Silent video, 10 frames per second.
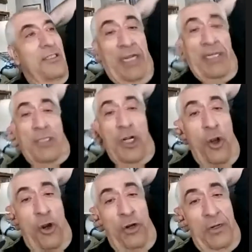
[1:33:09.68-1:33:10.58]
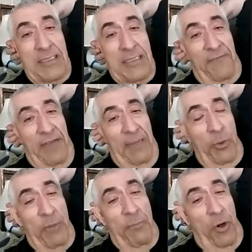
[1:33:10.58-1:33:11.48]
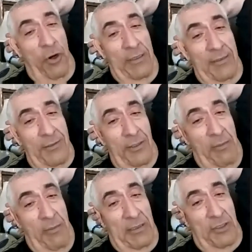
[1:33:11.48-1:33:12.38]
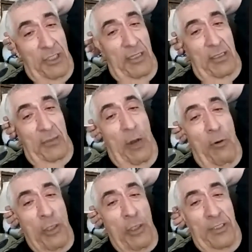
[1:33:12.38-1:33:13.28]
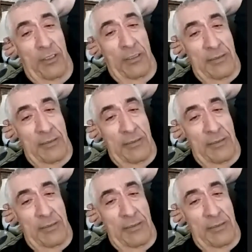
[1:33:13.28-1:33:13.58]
Janet Angoro, KSFM, you weren't born. Remember, Jan- how old are you?